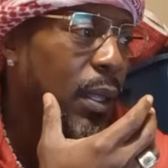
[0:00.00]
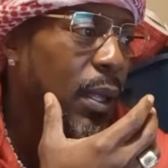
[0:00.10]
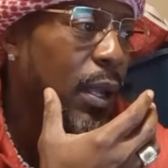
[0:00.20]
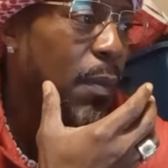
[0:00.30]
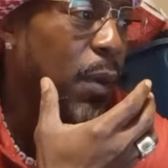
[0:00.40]

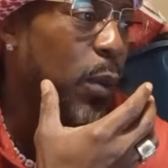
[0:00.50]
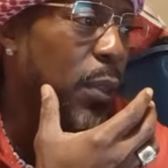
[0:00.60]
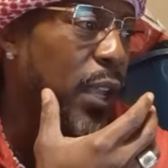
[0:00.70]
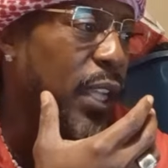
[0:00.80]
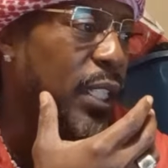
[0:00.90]
but with
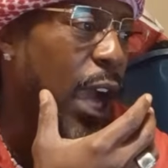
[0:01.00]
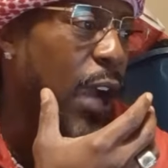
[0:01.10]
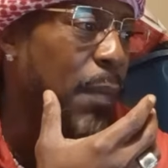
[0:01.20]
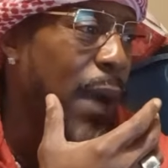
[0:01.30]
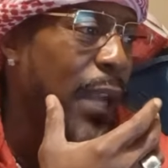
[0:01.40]
the entire
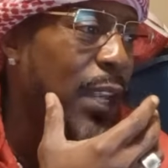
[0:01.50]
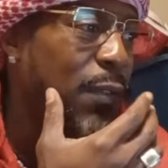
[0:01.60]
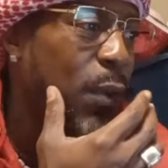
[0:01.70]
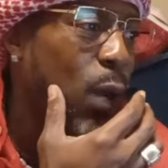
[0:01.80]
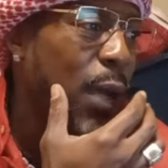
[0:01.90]
body of
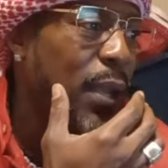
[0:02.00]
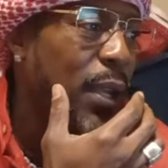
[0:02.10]
a woman.